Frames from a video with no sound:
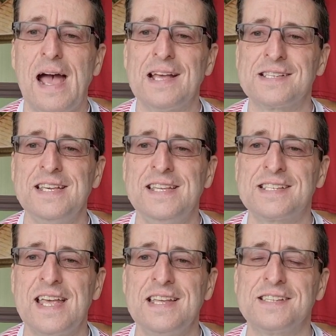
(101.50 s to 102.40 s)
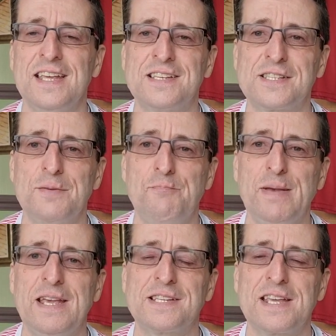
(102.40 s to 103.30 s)
as he says, it's the
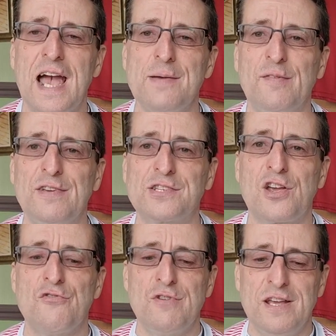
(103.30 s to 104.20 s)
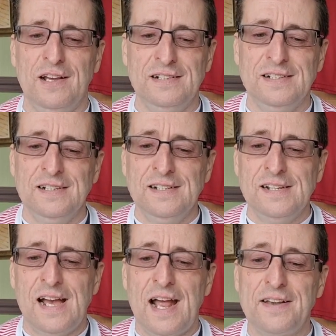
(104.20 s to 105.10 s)
biggest game of his career,
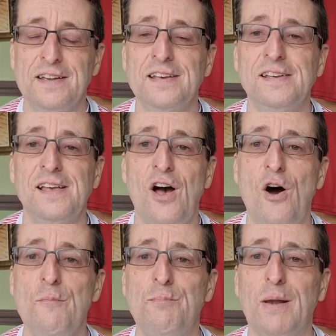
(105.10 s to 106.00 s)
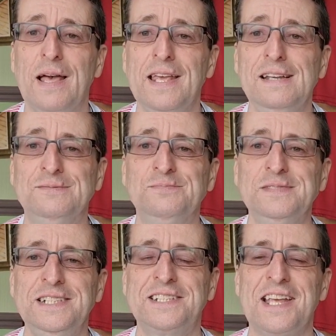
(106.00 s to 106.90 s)
and I'm playing,
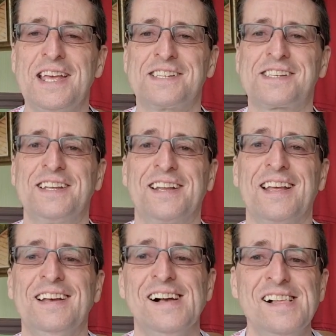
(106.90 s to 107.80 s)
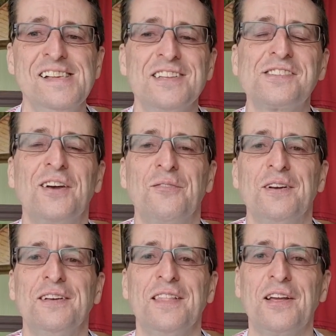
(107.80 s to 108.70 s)
he says. So
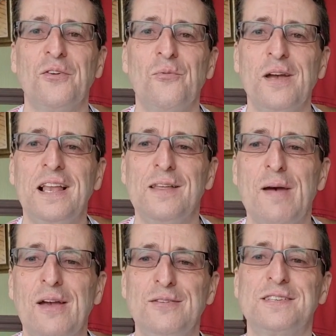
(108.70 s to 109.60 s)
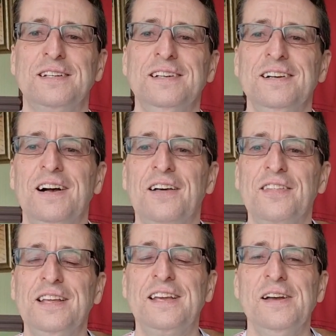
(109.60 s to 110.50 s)
they're going to wheel him out, I
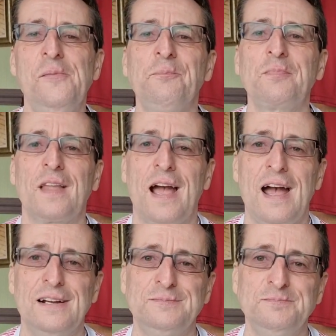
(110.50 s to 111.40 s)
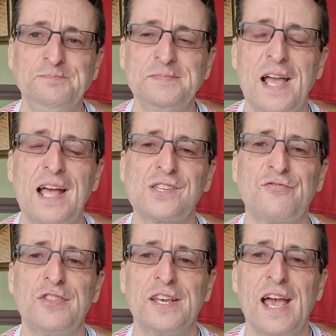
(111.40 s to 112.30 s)
think. As
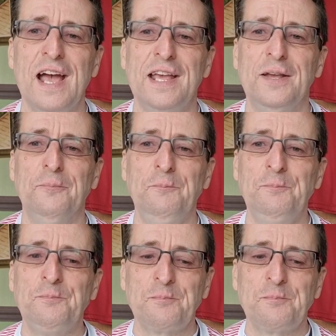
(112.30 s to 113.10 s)
for the game,